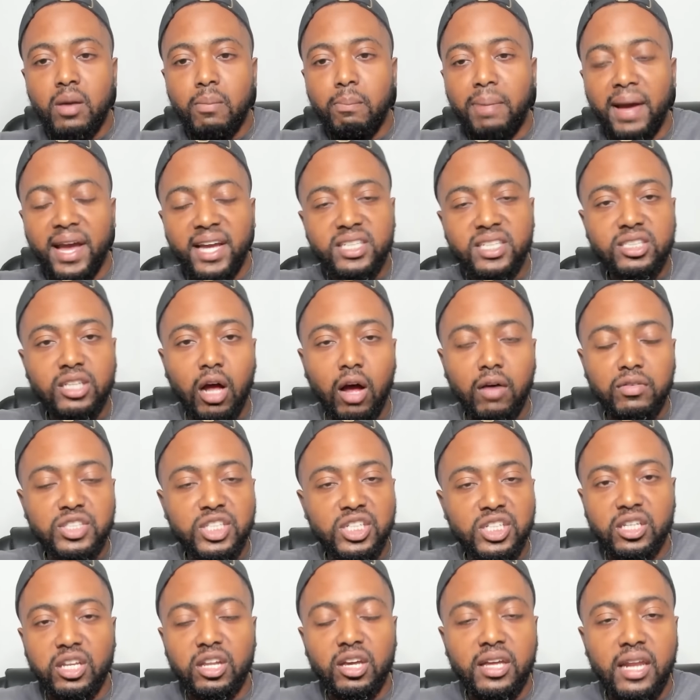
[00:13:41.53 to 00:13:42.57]
based off
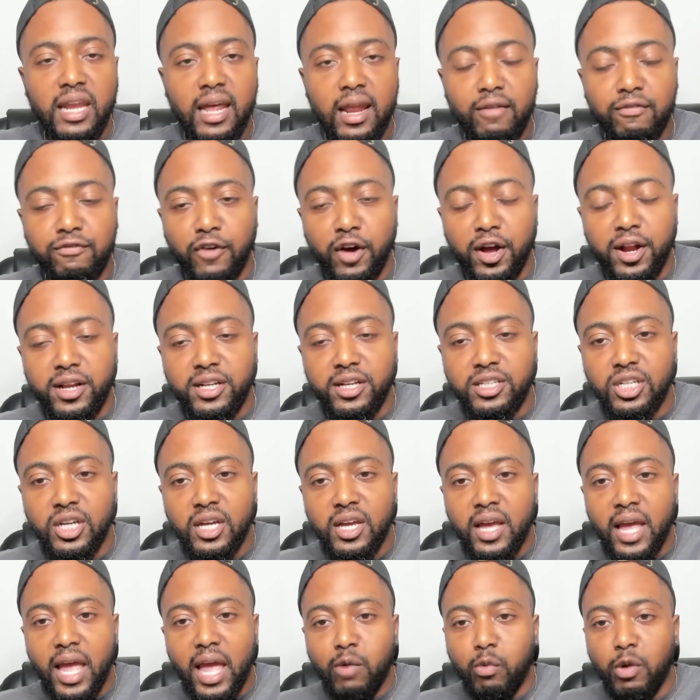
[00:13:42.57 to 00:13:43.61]
just looking at the footage,
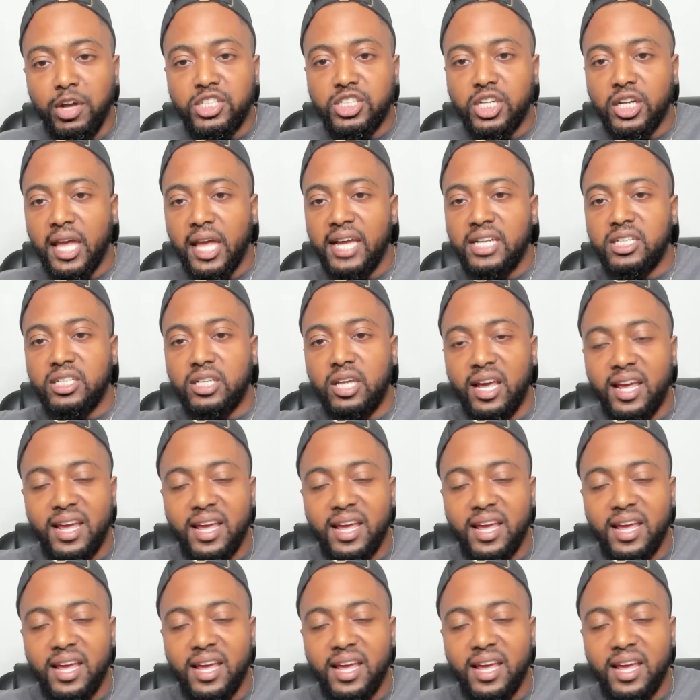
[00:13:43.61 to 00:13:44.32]
in which, again,